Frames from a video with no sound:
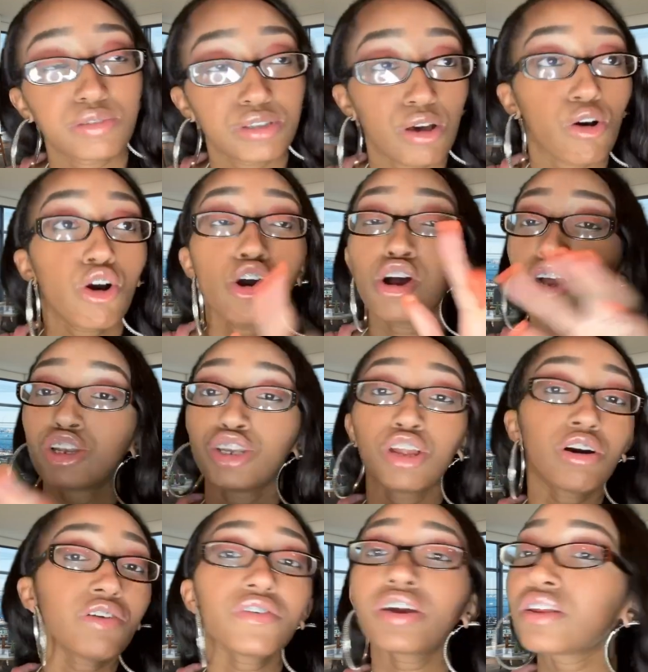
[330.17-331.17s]
So
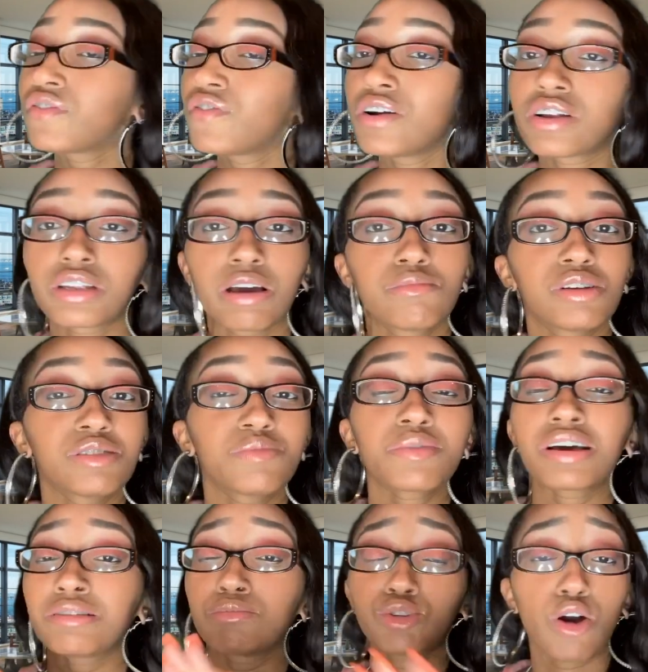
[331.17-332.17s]
don't ever get it fucked up. Just
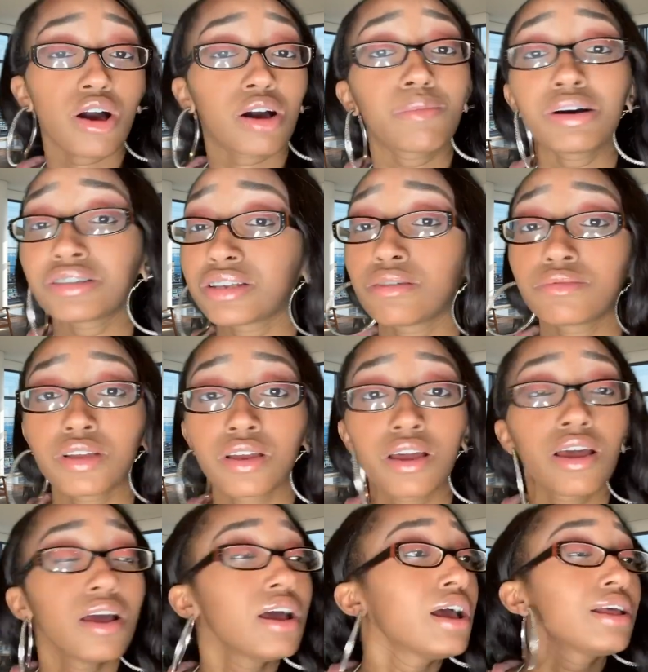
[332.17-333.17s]
because I'm talking about something
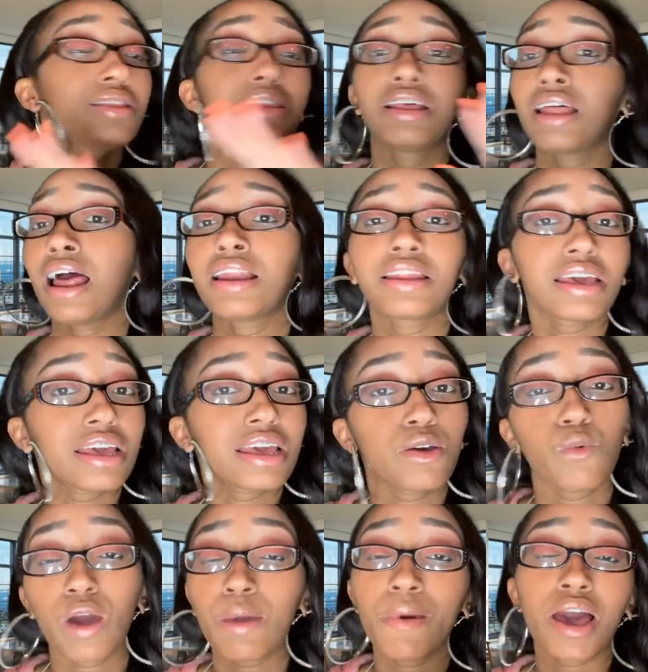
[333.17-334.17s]
that I did
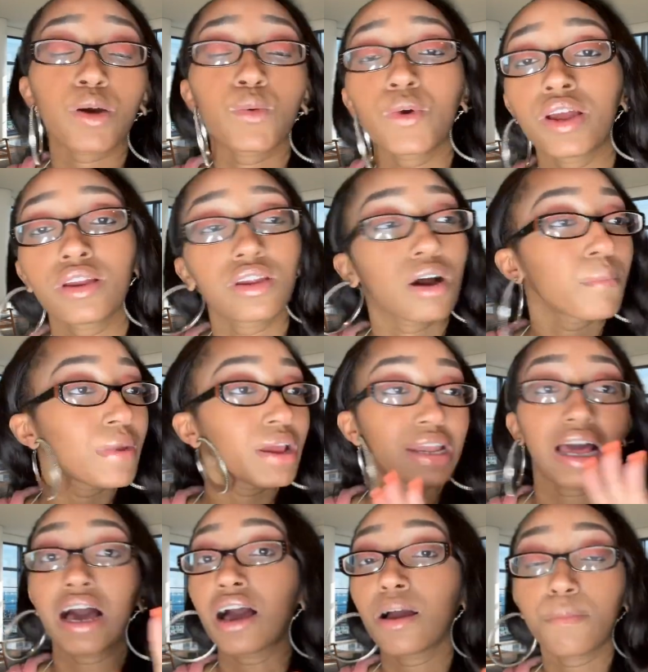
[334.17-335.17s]
way back when don't mean
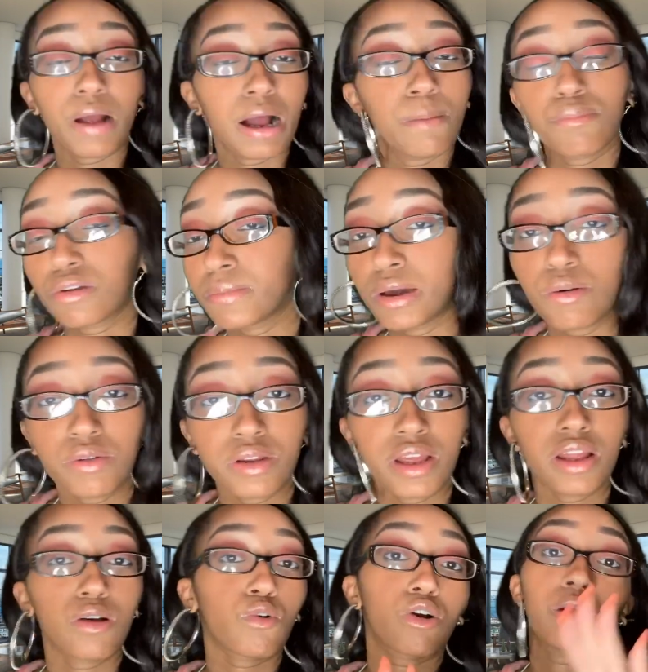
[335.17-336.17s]
I, I'm promoting
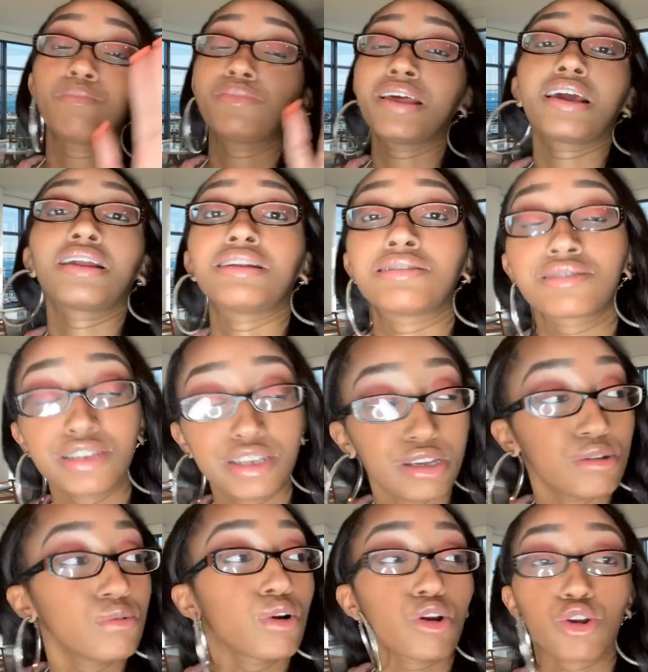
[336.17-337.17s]
it or I'm thinking it's
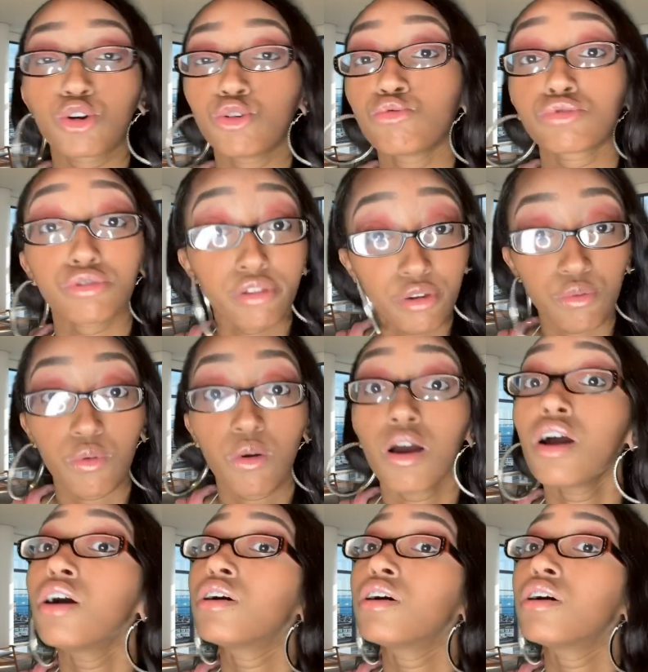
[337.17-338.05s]
cute or cool to do.